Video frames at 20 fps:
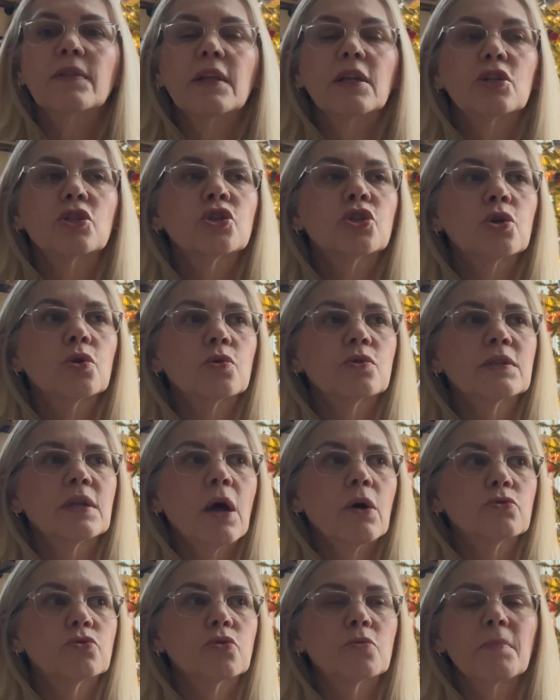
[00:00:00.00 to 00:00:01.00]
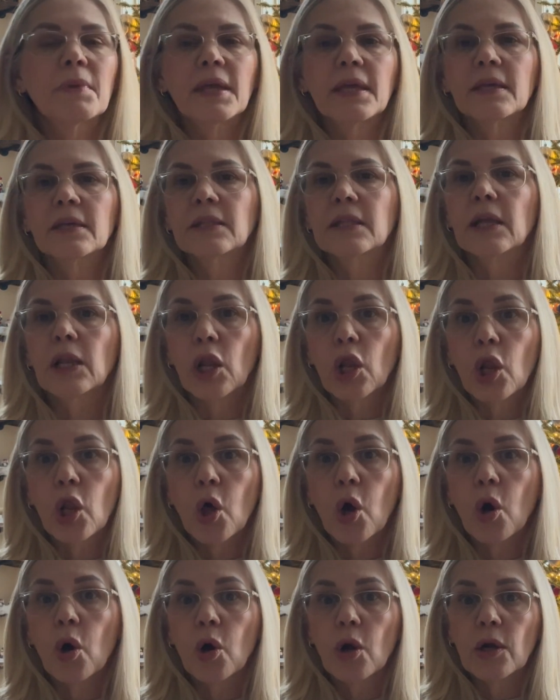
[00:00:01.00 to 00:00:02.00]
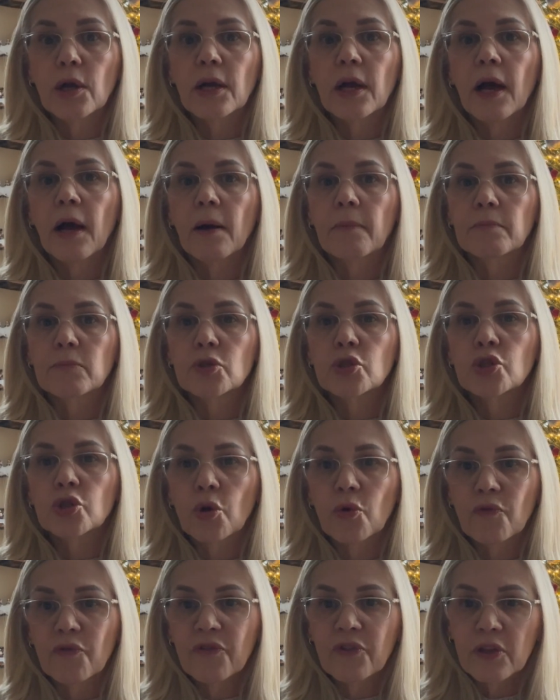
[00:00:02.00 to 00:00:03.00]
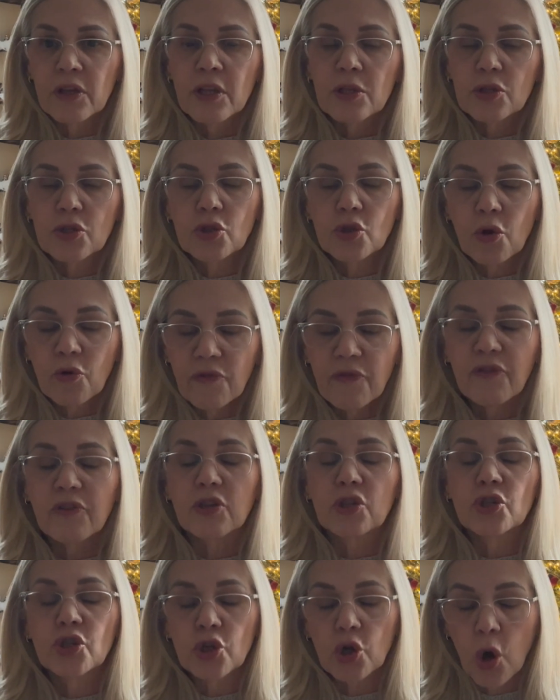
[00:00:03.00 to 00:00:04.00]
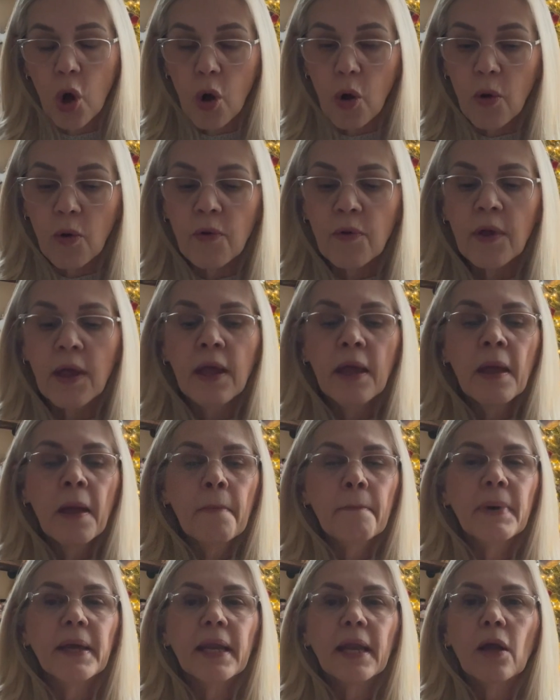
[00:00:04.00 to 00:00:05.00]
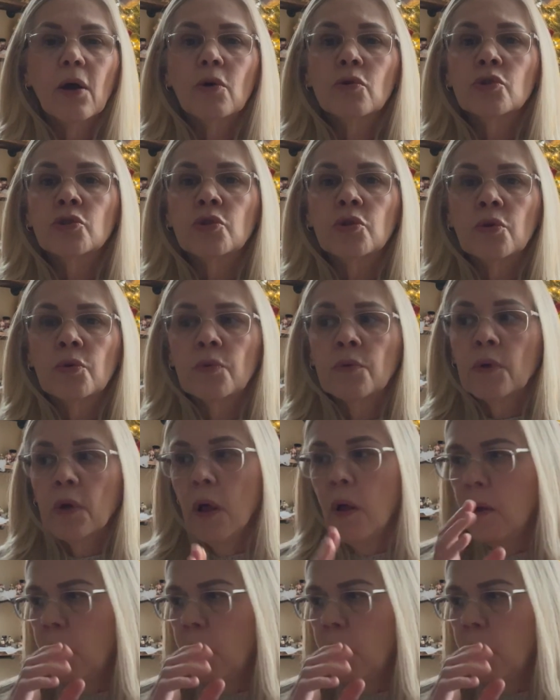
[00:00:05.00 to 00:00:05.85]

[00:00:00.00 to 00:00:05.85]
that shows how to make the long Sophie shawl, but I also